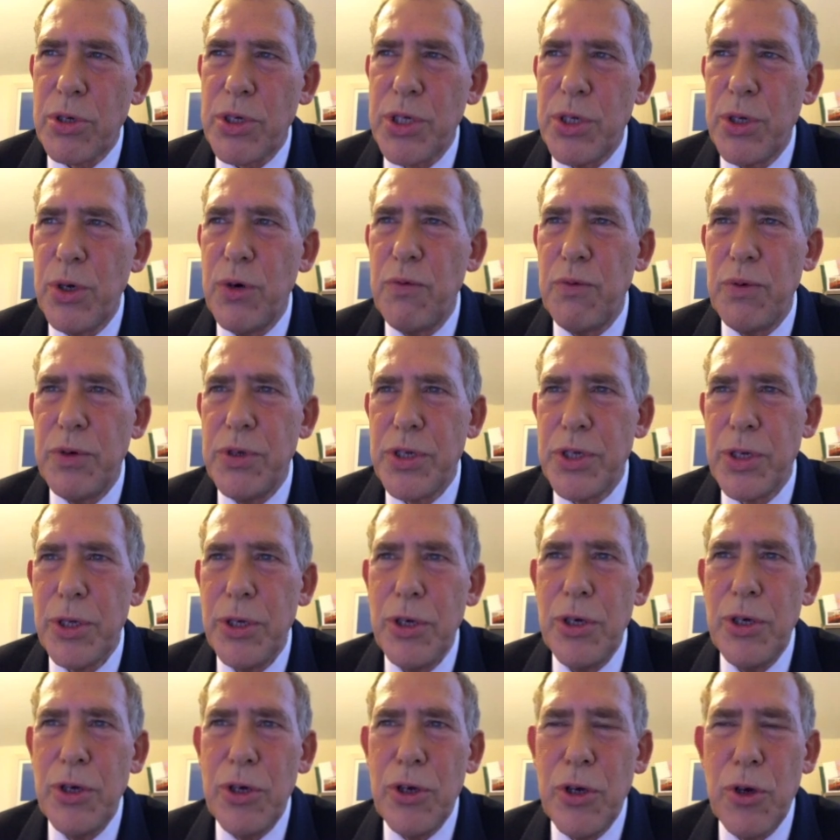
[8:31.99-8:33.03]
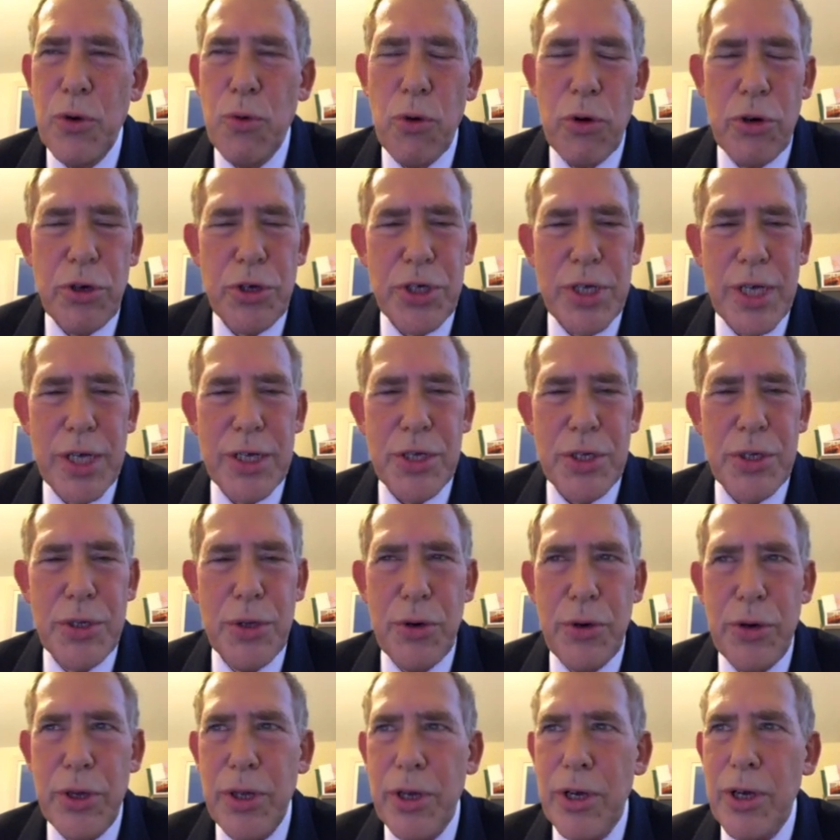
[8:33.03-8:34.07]
sofas who watched that
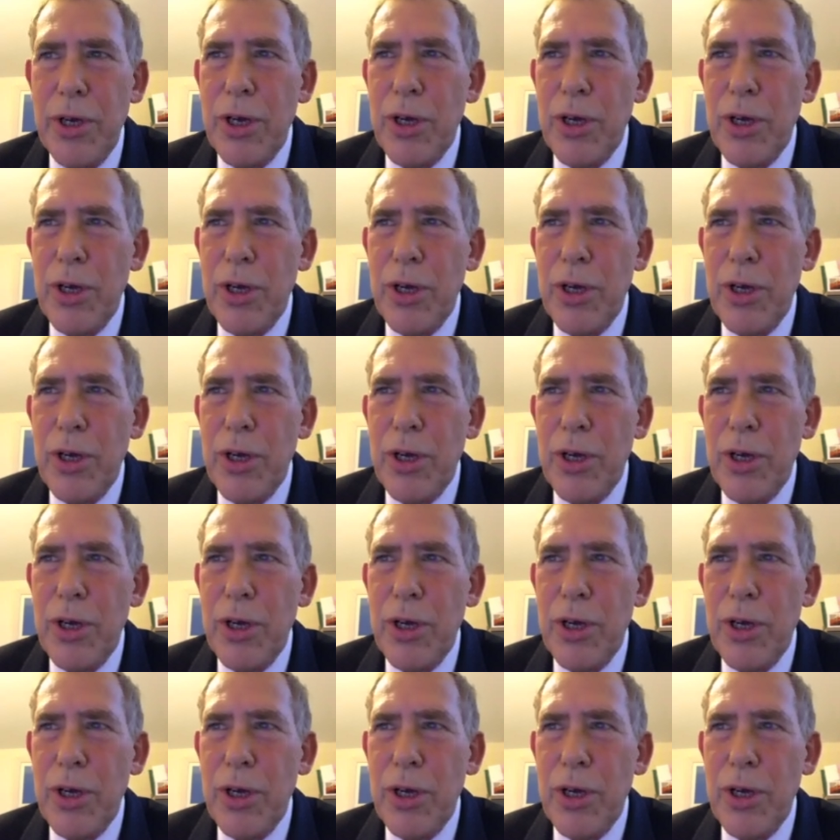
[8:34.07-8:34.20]
story